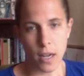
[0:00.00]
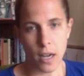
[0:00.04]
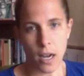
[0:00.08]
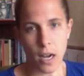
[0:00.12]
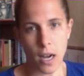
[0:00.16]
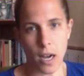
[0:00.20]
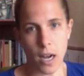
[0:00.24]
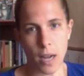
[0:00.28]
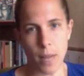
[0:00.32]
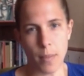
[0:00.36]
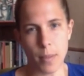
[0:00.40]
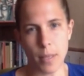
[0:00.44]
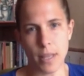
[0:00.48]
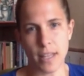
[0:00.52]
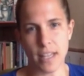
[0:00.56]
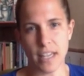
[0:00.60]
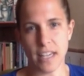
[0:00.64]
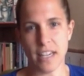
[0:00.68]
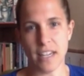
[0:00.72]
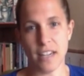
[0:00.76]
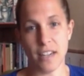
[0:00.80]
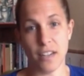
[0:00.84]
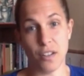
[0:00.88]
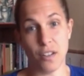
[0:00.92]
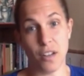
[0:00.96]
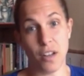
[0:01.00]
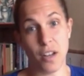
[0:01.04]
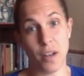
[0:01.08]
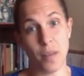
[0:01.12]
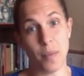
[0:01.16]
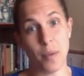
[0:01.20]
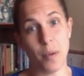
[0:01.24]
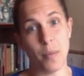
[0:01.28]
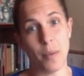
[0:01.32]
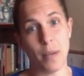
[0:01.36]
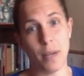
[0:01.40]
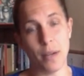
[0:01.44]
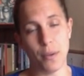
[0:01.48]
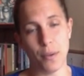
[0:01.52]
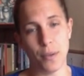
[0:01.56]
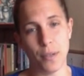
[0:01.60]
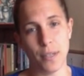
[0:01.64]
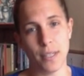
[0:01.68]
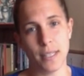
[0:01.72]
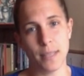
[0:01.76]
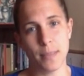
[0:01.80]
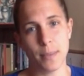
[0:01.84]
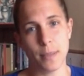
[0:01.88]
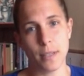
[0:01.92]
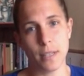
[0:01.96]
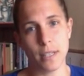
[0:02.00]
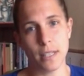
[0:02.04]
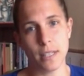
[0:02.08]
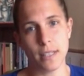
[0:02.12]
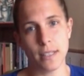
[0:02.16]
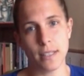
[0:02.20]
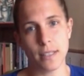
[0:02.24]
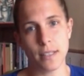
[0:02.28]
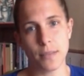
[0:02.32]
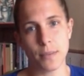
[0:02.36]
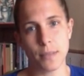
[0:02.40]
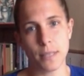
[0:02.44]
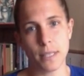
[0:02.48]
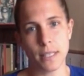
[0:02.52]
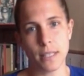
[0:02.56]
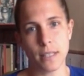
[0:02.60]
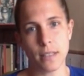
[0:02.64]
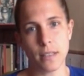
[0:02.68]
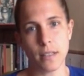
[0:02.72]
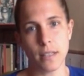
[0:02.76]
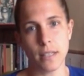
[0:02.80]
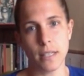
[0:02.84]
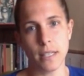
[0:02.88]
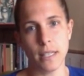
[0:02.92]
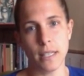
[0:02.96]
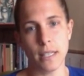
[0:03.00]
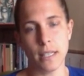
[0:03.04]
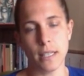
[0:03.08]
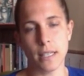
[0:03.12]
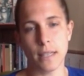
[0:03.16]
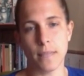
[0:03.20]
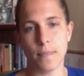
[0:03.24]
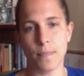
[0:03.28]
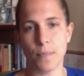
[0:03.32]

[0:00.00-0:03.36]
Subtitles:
I've been thinking a lot about my own experiences recently,